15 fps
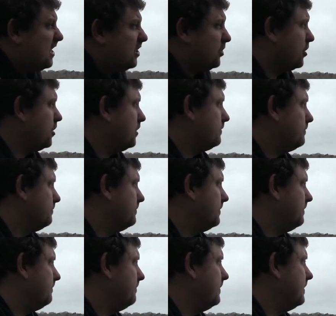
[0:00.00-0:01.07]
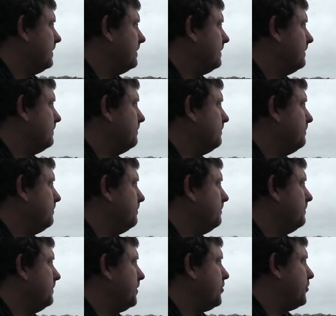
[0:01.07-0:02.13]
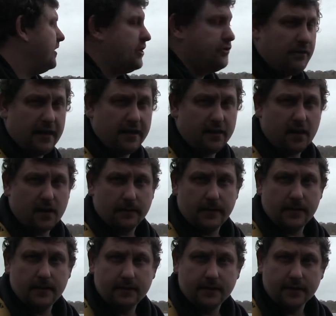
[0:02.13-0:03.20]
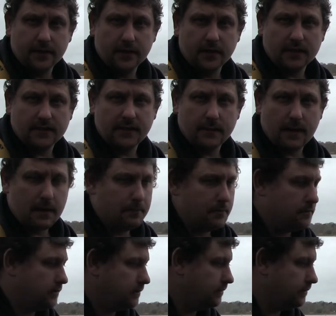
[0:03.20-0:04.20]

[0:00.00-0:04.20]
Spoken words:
So you can only try, can't we? You know, let's see what happens.